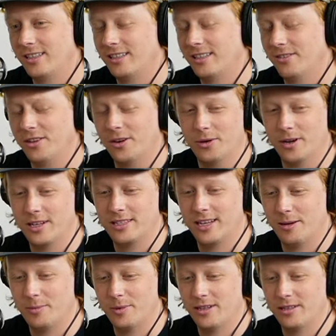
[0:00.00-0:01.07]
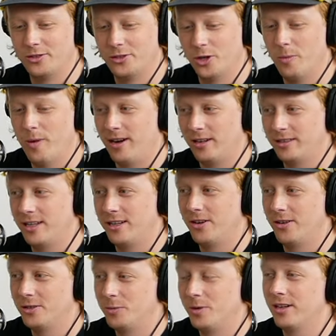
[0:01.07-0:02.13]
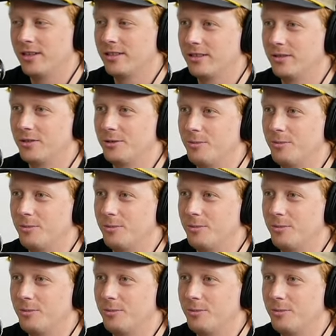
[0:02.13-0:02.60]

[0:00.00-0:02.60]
I forget when I said it, but Joe Battleday nose press was